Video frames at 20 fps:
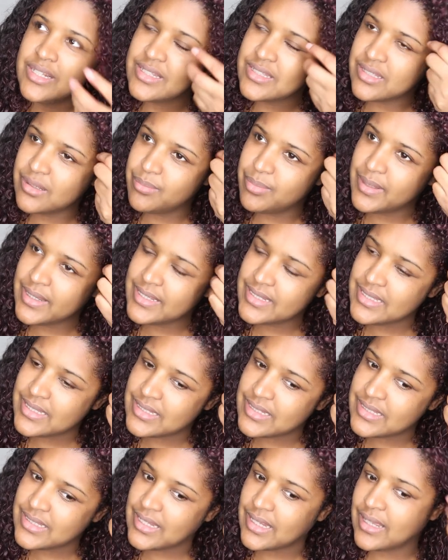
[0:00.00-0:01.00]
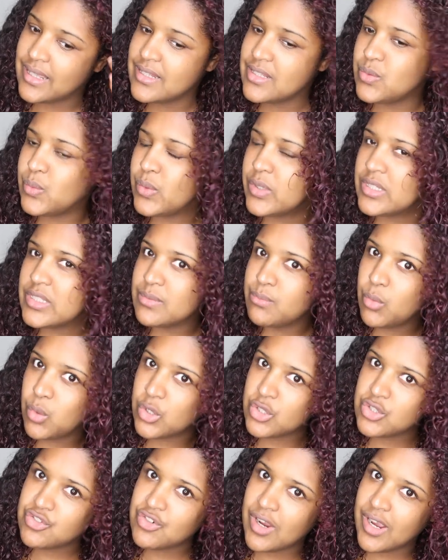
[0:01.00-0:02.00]
Some places, I guess, where it's
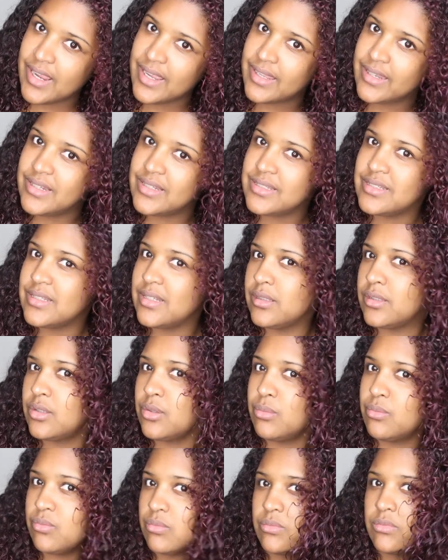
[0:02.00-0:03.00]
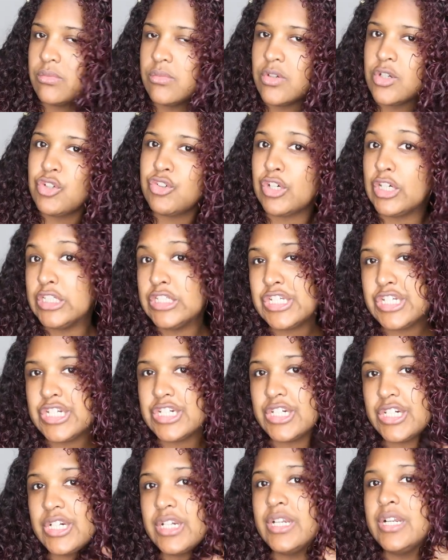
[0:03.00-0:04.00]
more dry, it is a little
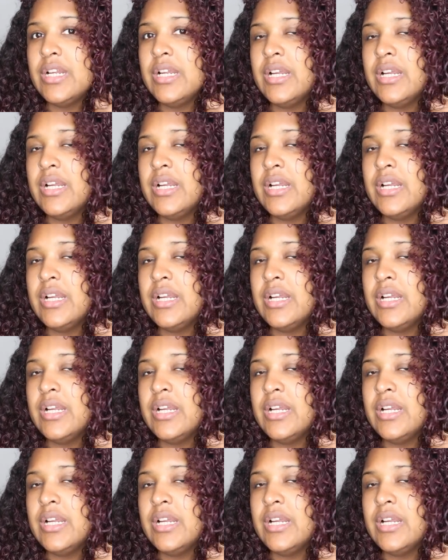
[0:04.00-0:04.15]
crunchier.